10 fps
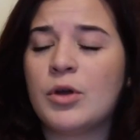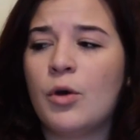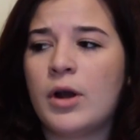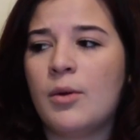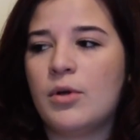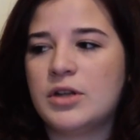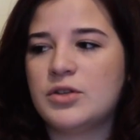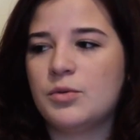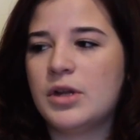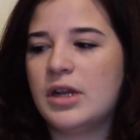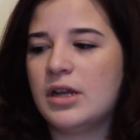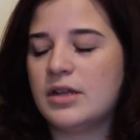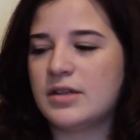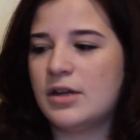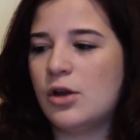ago and I wanted to read it
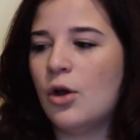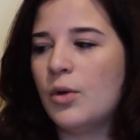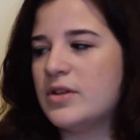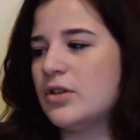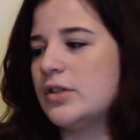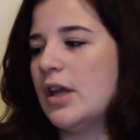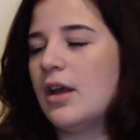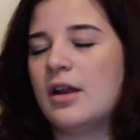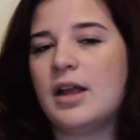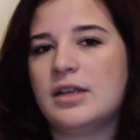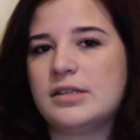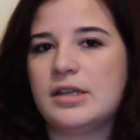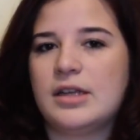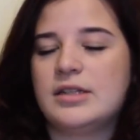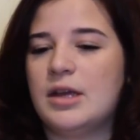because I know it's just like a nice
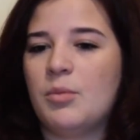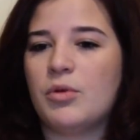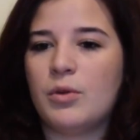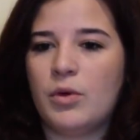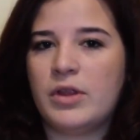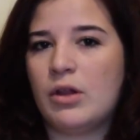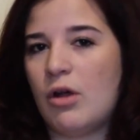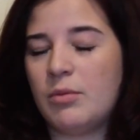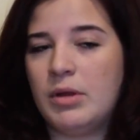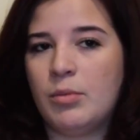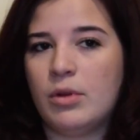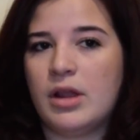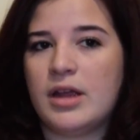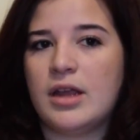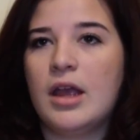like contemporary one that a lot of people
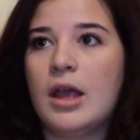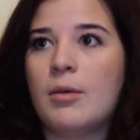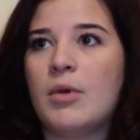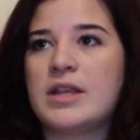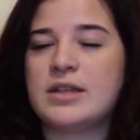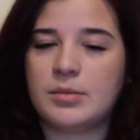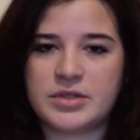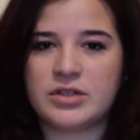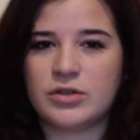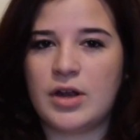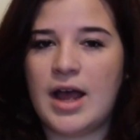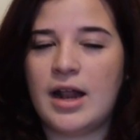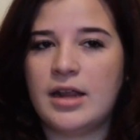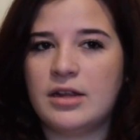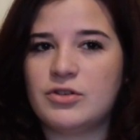like. My stepsister
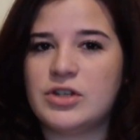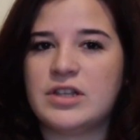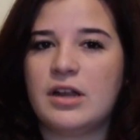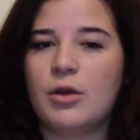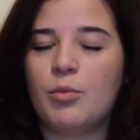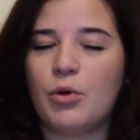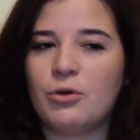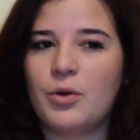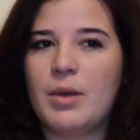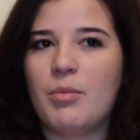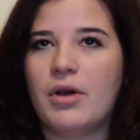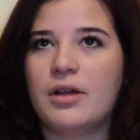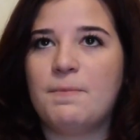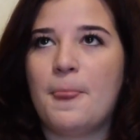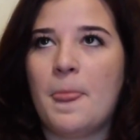had it and she said I could borrow it,
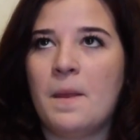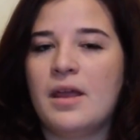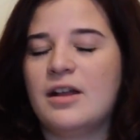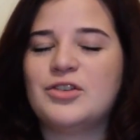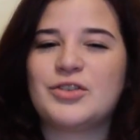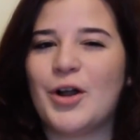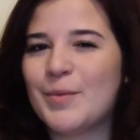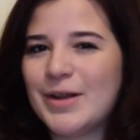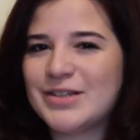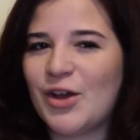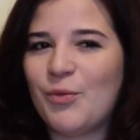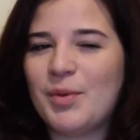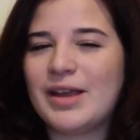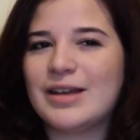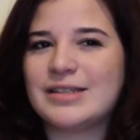but I just got it myself
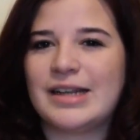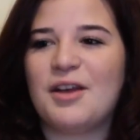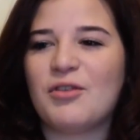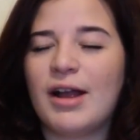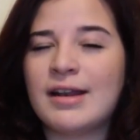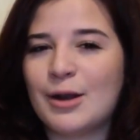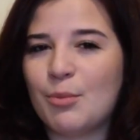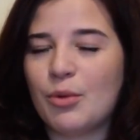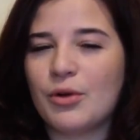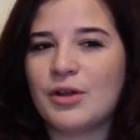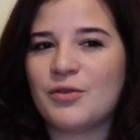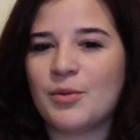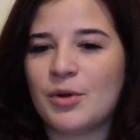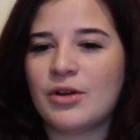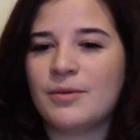because I never ended up borrowing it
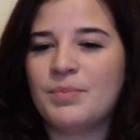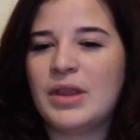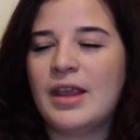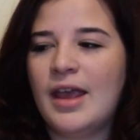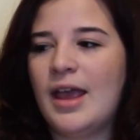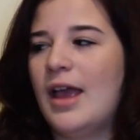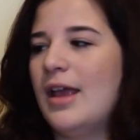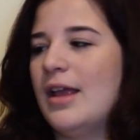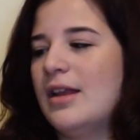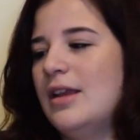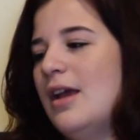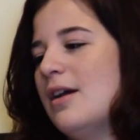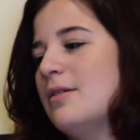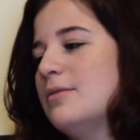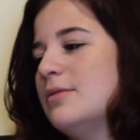from her. And
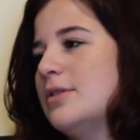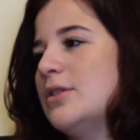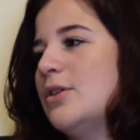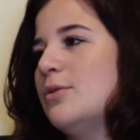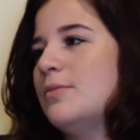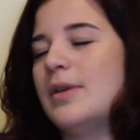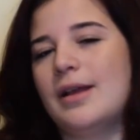yeah, so